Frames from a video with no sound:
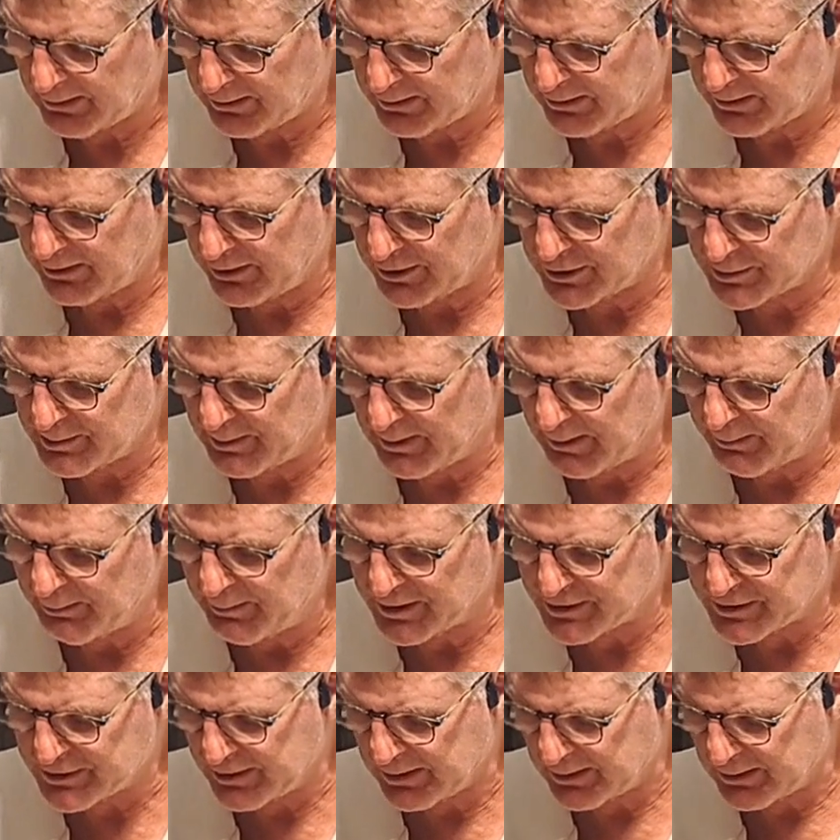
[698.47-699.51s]
here's my
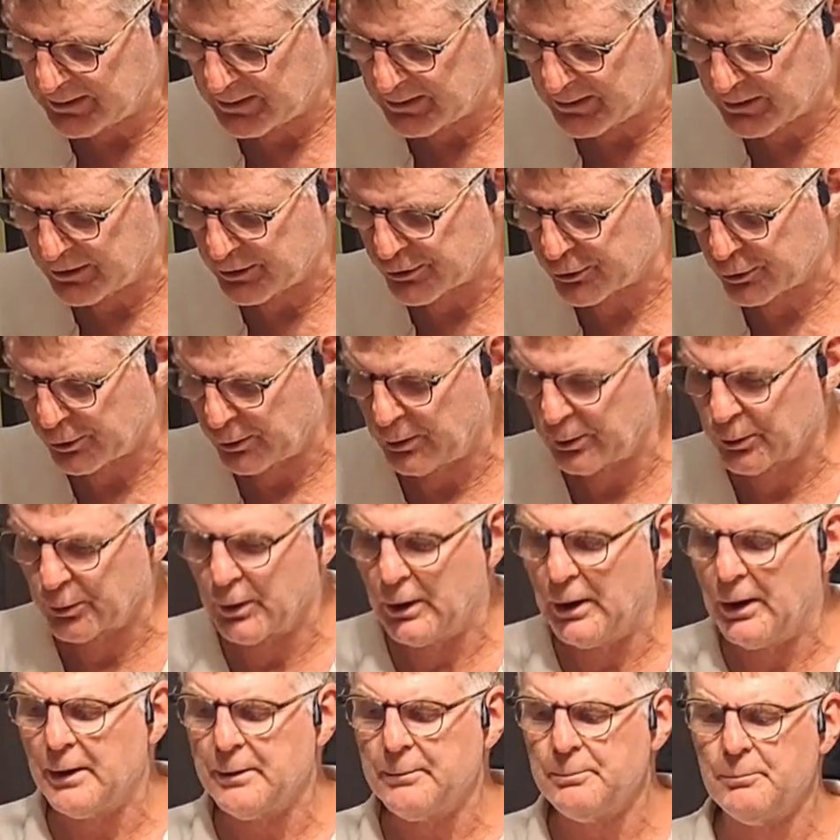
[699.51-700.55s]
missing control
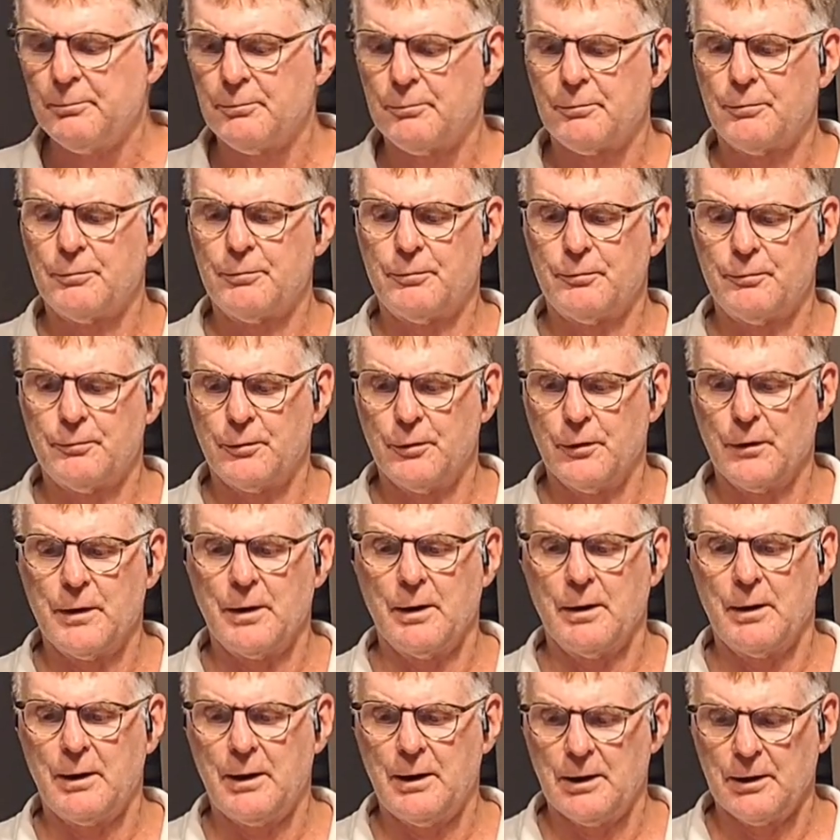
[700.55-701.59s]
rod for
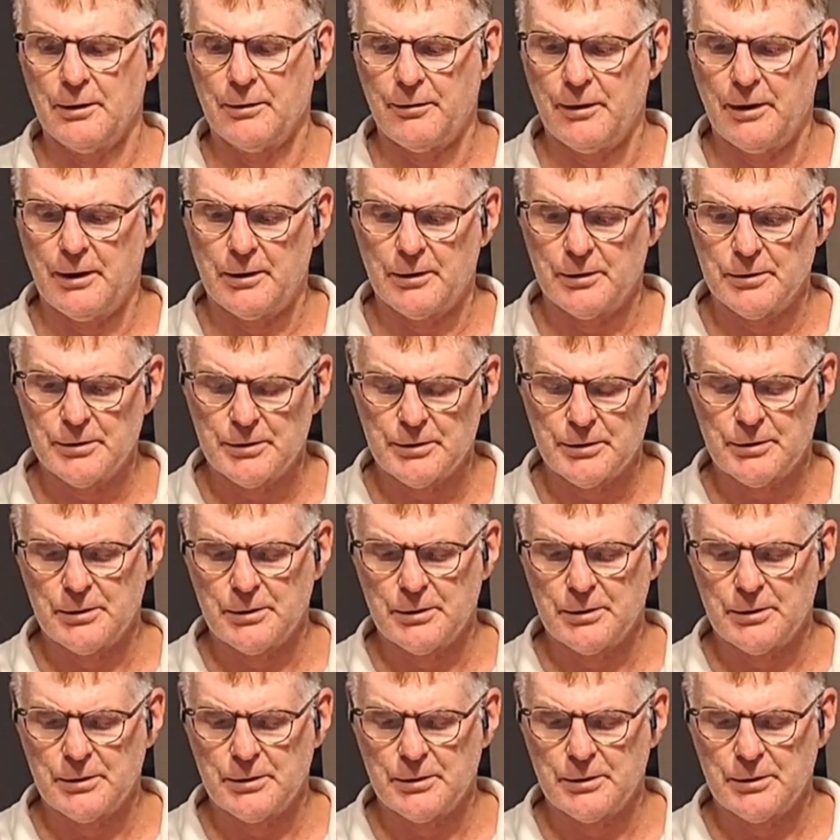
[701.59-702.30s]
the elevators.